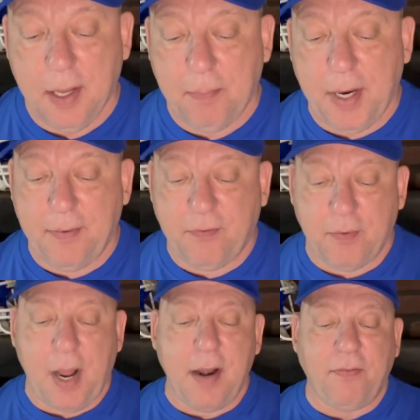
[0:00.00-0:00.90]
But
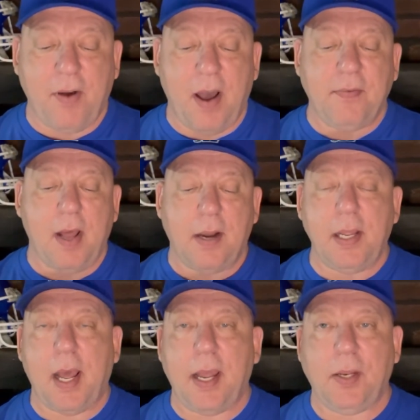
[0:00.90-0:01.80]
from 95 to
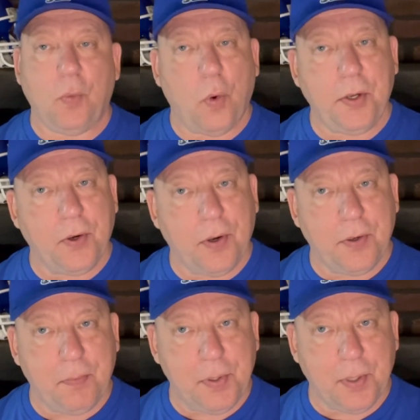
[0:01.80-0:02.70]
98, 1 year
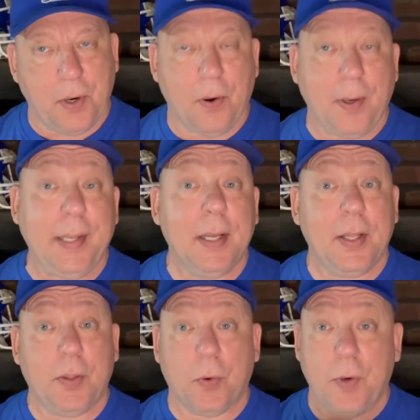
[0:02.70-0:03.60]
under Bill Curry,
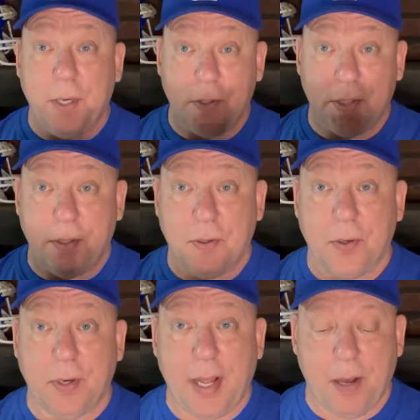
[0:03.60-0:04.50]
3 years
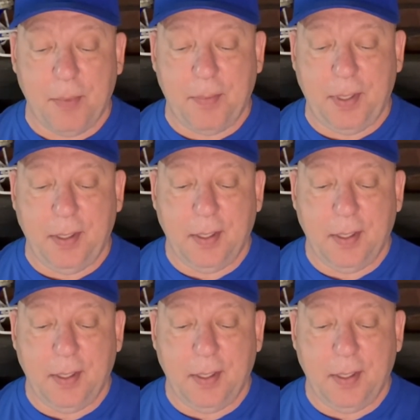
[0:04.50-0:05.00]
under Hal Mummy,